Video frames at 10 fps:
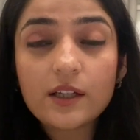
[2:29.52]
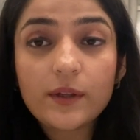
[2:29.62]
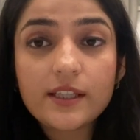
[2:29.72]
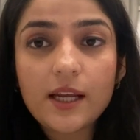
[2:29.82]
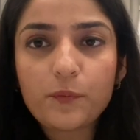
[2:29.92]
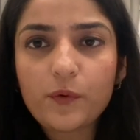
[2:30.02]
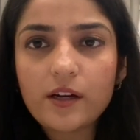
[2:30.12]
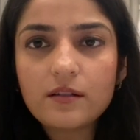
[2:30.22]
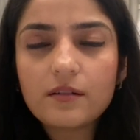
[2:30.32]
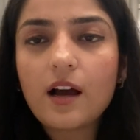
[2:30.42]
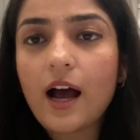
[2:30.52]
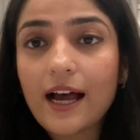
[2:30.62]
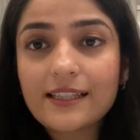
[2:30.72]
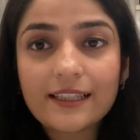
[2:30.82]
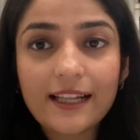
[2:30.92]
with step one,
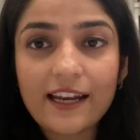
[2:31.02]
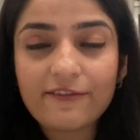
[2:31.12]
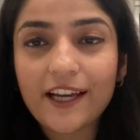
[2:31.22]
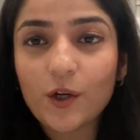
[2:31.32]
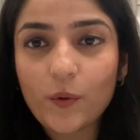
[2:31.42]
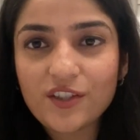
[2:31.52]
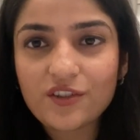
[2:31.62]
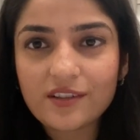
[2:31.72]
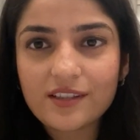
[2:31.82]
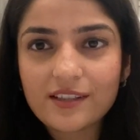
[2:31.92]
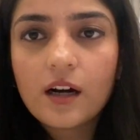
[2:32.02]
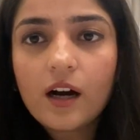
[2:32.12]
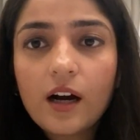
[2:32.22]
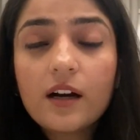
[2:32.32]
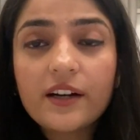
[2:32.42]
ask clarifying questions.
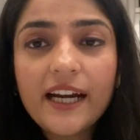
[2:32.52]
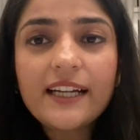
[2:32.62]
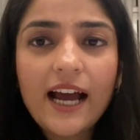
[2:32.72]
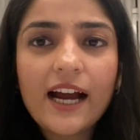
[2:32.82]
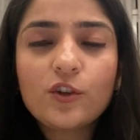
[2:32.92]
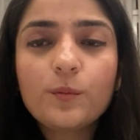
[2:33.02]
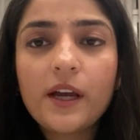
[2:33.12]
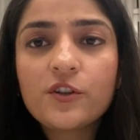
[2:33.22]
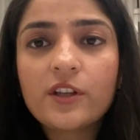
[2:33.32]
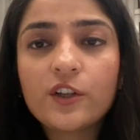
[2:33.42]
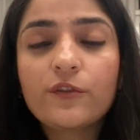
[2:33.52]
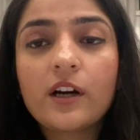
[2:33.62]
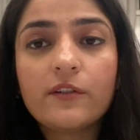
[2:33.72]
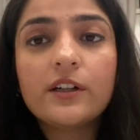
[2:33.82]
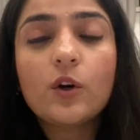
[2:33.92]
A great hack to make sure that you've
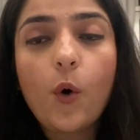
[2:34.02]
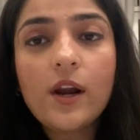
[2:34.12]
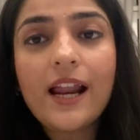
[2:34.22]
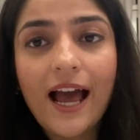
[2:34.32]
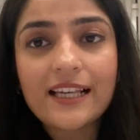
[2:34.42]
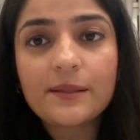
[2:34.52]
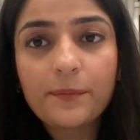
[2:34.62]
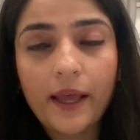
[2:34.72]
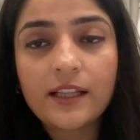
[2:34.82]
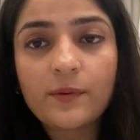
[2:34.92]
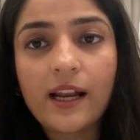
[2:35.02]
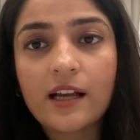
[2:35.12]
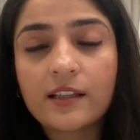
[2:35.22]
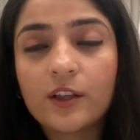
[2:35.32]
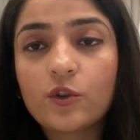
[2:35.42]
covered all aspects while
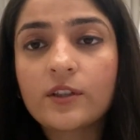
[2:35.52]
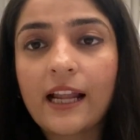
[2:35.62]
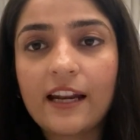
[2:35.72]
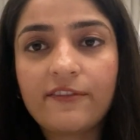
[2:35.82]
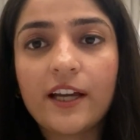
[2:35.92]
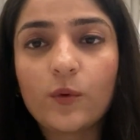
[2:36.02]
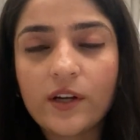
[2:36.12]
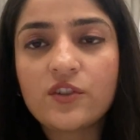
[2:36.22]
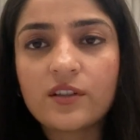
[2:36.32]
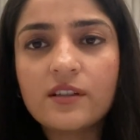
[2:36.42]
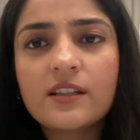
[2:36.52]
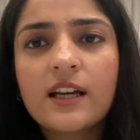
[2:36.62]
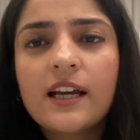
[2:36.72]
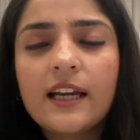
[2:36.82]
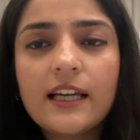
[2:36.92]
asking those clarifying questions
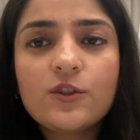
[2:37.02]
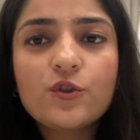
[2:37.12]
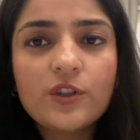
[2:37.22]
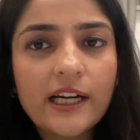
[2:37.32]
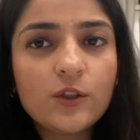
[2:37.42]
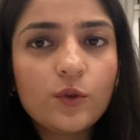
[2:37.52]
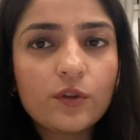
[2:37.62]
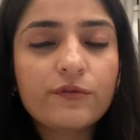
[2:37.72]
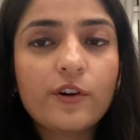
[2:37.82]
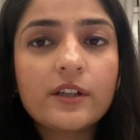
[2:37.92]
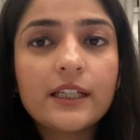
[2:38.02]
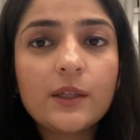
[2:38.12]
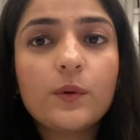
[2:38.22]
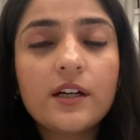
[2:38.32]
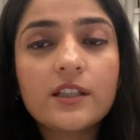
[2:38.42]
is to try to look for
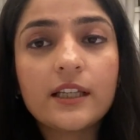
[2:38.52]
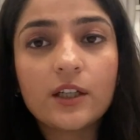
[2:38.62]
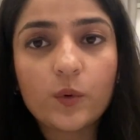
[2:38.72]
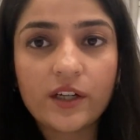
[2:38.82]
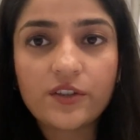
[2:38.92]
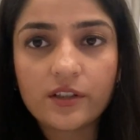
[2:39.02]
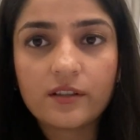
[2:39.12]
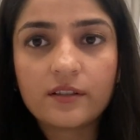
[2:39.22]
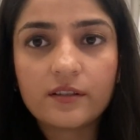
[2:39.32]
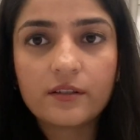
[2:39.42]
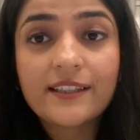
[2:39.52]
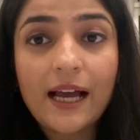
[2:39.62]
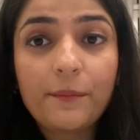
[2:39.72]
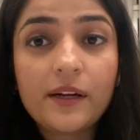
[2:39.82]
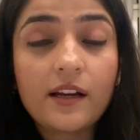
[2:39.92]
keywords in the question. For
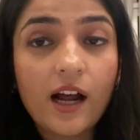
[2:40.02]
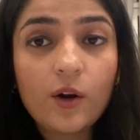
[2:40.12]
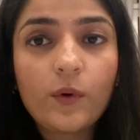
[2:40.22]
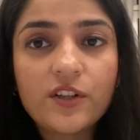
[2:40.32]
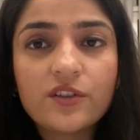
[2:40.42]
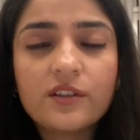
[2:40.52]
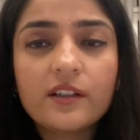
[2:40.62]
example, in our question, the